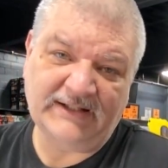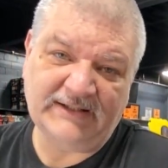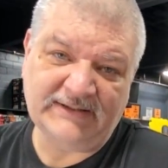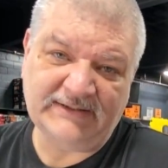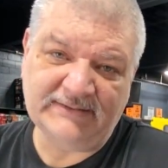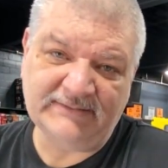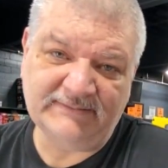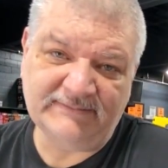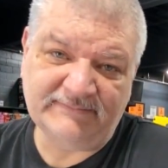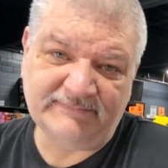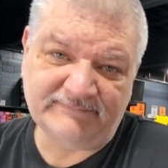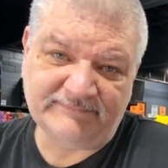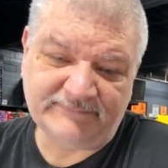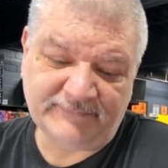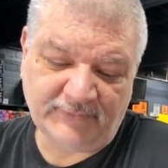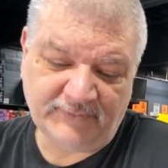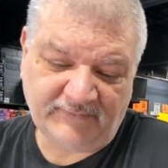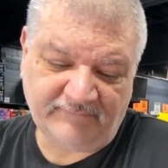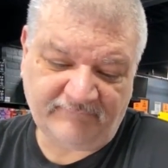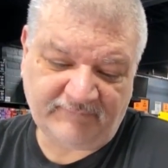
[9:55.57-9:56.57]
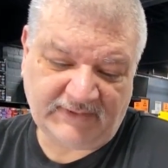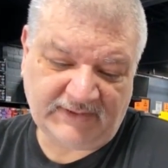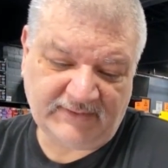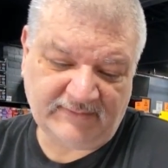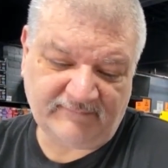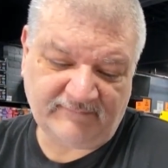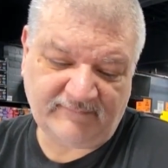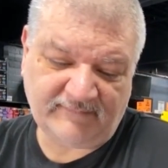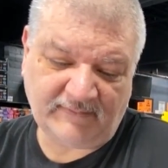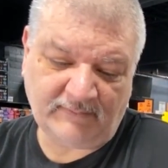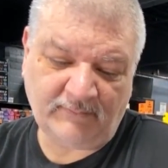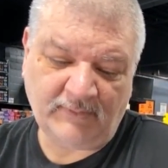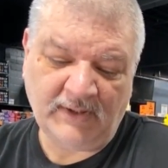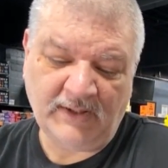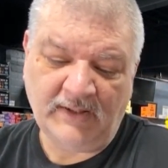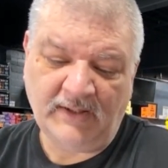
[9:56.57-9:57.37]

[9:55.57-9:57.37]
didn't really find it. So...